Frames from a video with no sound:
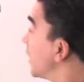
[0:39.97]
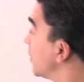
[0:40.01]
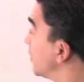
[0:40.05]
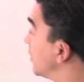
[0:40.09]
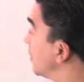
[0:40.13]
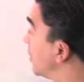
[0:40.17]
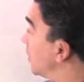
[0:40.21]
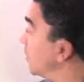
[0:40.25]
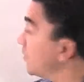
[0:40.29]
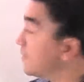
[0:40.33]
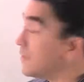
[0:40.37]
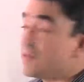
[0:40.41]

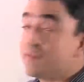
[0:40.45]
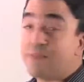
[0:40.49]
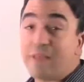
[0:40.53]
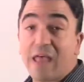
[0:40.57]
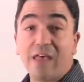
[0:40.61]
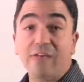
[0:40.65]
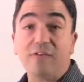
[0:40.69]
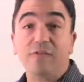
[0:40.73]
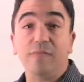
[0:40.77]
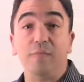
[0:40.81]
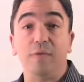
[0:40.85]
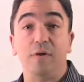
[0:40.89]
There is a
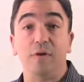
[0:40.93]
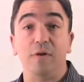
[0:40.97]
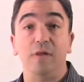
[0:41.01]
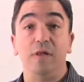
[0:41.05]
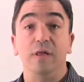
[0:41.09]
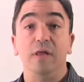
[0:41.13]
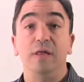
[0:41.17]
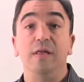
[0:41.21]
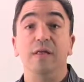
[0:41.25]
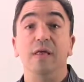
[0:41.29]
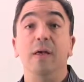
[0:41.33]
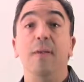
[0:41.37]

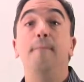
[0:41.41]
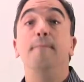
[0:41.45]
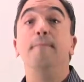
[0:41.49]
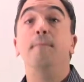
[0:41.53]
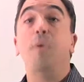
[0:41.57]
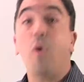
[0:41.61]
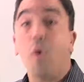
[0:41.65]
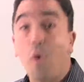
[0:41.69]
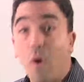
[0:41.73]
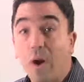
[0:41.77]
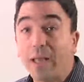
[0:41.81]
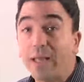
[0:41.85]
decimal
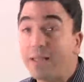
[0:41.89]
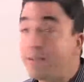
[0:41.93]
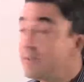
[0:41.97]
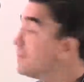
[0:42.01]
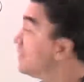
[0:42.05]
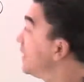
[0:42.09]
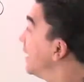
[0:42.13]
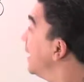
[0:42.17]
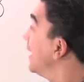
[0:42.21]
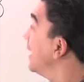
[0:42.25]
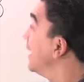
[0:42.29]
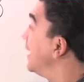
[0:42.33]

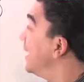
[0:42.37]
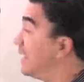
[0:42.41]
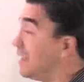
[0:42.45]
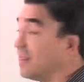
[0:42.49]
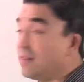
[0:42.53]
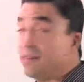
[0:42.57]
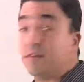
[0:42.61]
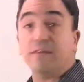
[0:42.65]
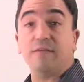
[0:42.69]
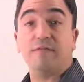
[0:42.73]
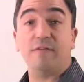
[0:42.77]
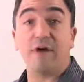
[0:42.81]
point
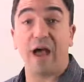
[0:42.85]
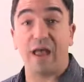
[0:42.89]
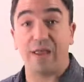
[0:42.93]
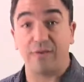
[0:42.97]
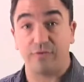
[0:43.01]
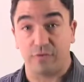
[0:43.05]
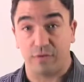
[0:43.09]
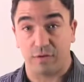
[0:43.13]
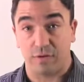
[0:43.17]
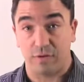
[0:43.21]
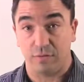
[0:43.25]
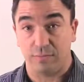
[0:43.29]
in the
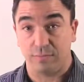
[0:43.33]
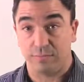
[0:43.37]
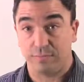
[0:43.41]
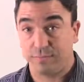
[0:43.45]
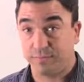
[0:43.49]
divisor.